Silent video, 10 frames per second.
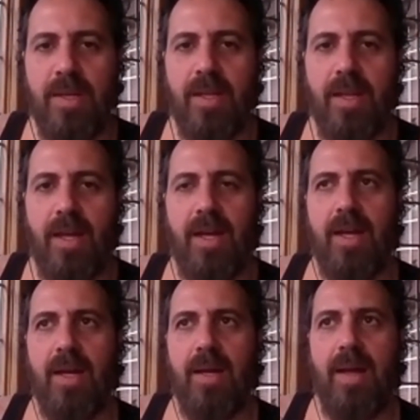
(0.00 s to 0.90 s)

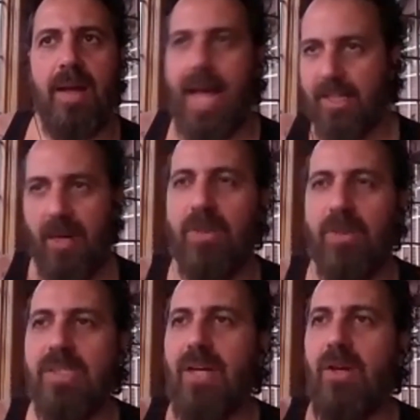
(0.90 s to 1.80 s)
Actually, I won't say
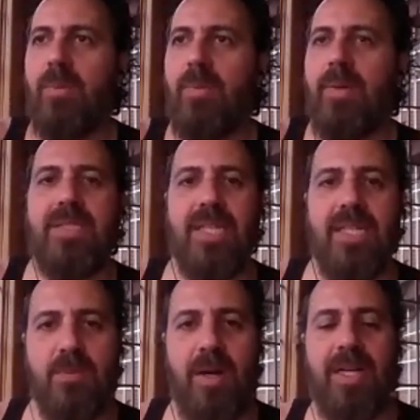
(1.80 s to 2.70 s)
hope. I'm going to say
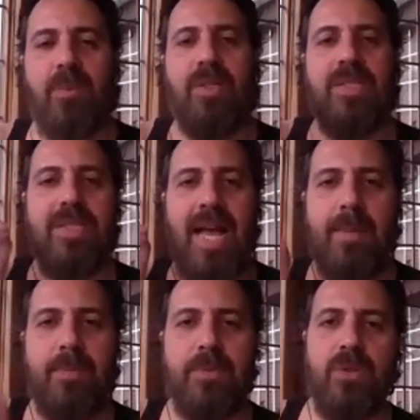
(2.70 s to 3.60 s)
inspire. It was
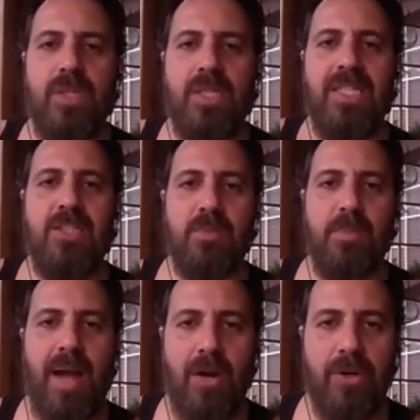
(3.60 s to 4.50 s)
absolutely
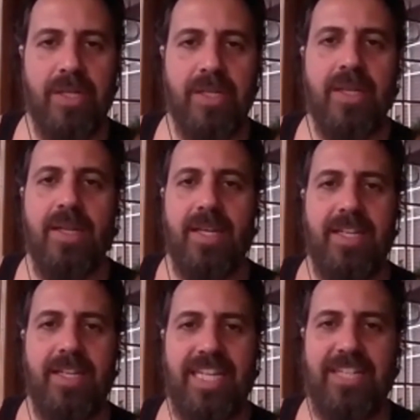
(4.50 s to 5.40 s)
inspiring. It
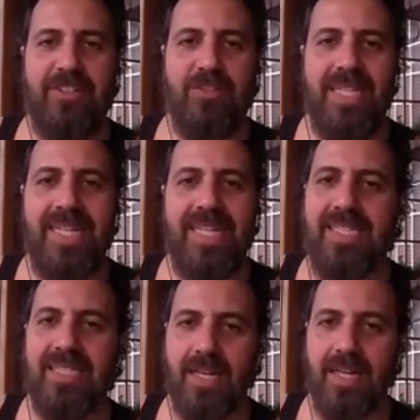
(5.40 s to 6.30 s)
gave me
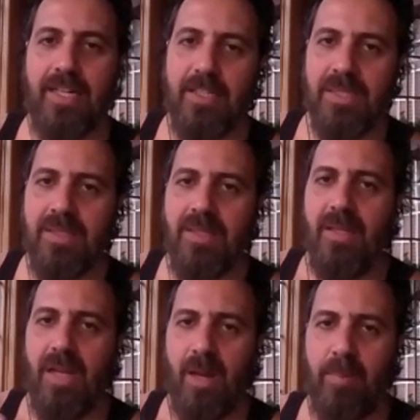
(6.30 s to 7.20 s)
excitement
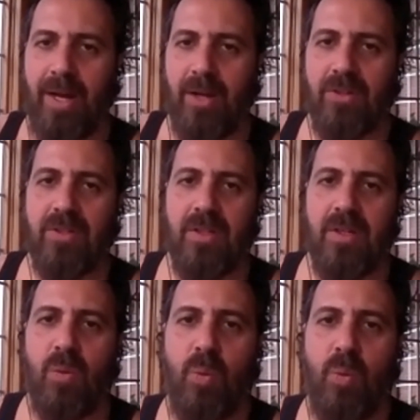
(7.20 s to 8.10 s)
about
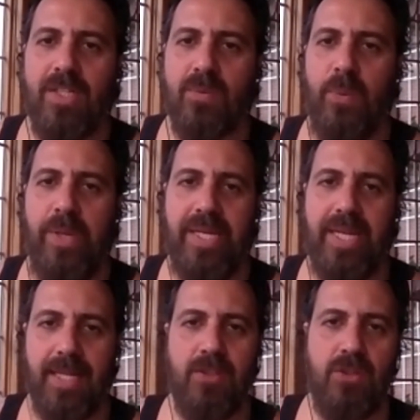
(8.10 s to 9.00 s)
what we
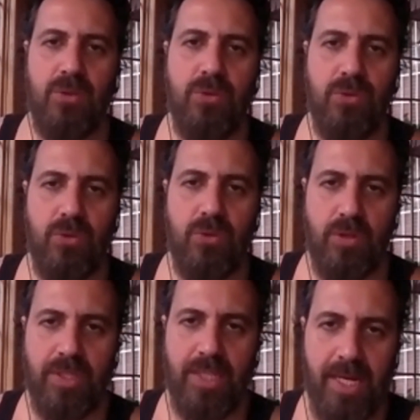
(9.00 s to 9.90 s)
can choose to
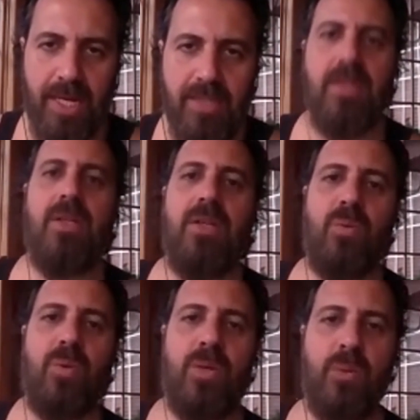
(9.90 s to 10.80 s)
create when
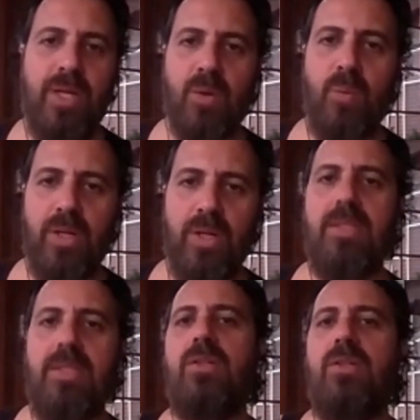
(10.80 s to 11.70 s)
we are
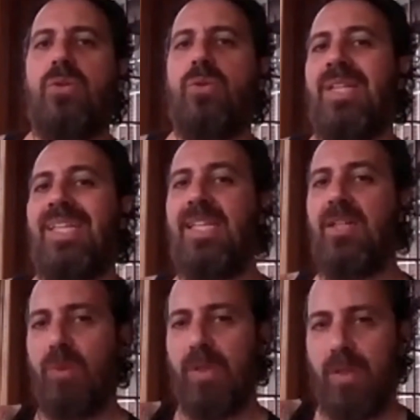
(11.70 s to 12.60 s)
willing to lead
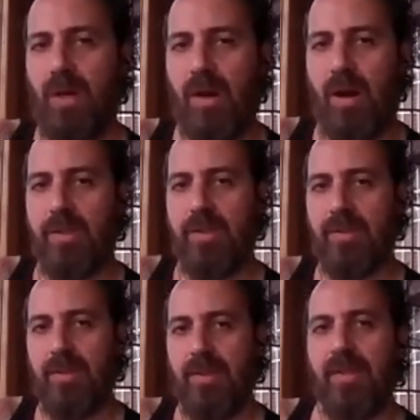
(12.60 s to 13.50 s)
with our heart
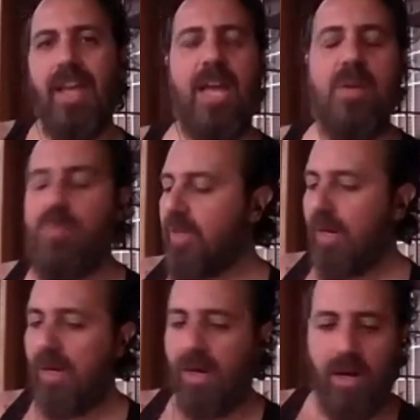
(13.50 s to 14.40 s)
and put our
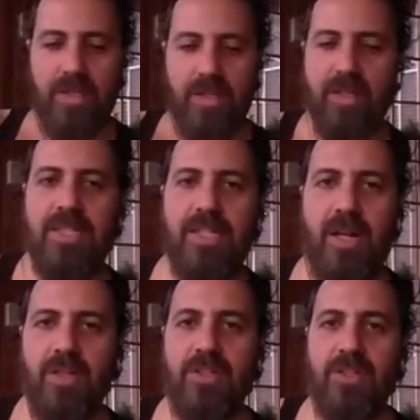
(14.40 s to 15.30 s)
heart on the
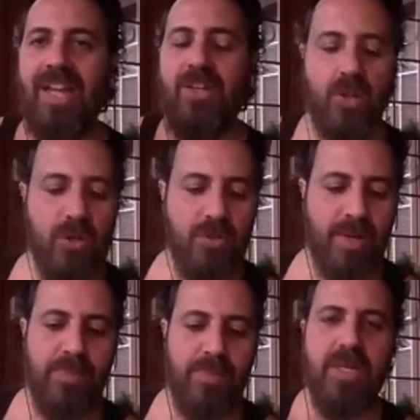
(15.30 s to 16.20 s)
altar, and know by
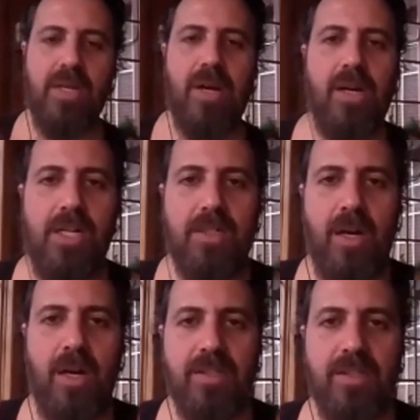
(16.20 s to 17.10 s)
putting our
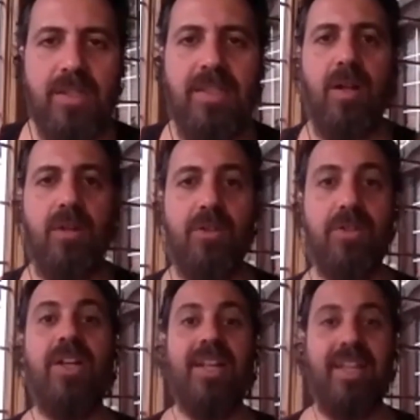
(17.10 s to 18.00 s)
heart on the altar,
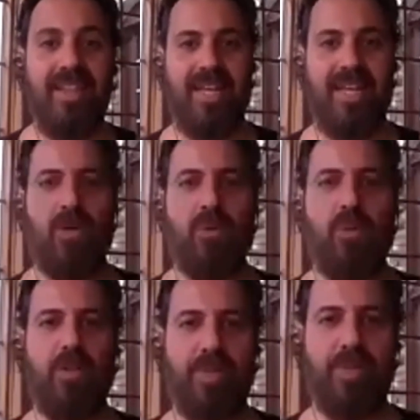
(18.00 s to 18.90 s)
there will
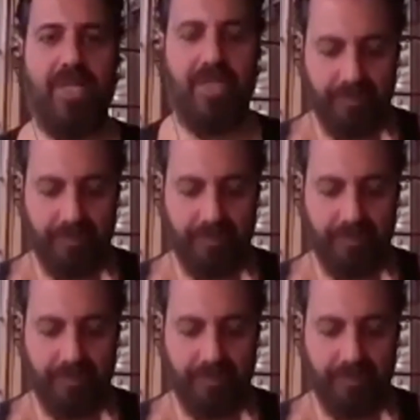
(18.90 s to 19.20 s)
be